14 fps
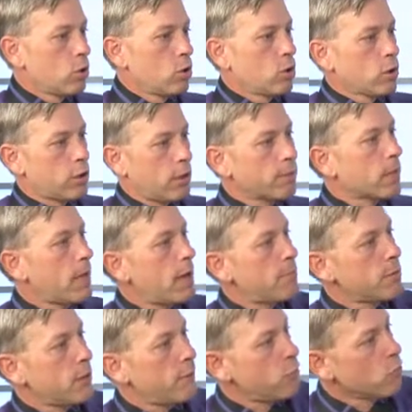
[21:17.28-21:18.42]

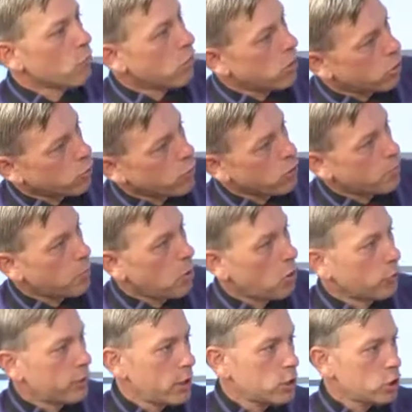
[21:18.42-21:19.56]
Sometimes, if you are a career
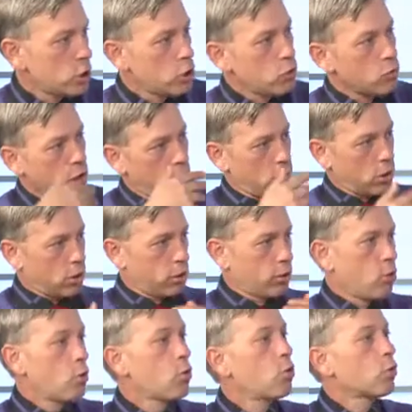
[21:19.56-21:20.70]
politician, you get
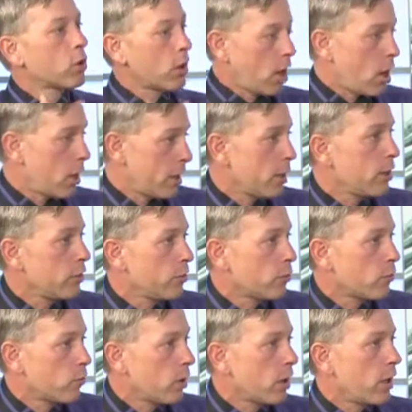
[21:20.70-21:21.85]
so caught in the
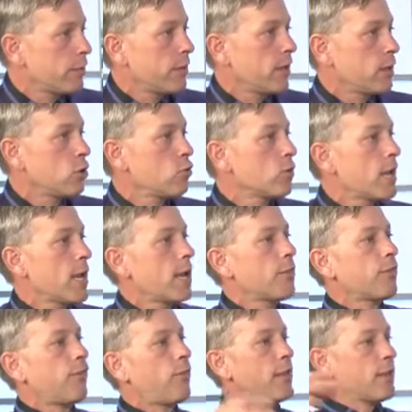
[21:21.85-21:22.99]
rut that you mm-hmm.
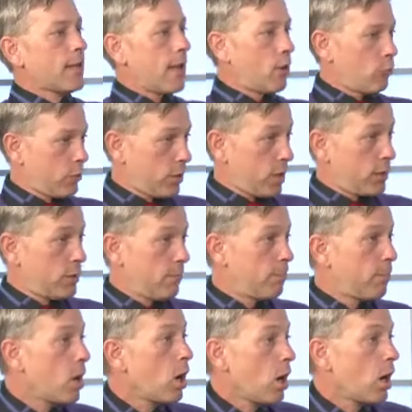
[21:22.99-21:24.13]
can't think outside the
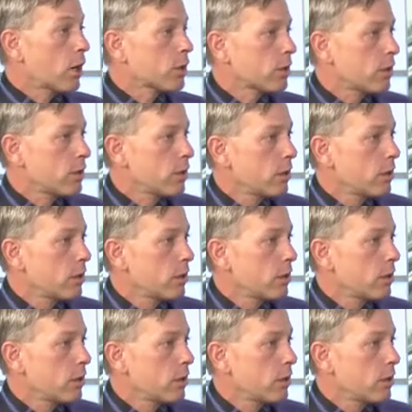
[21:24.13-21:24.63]
box.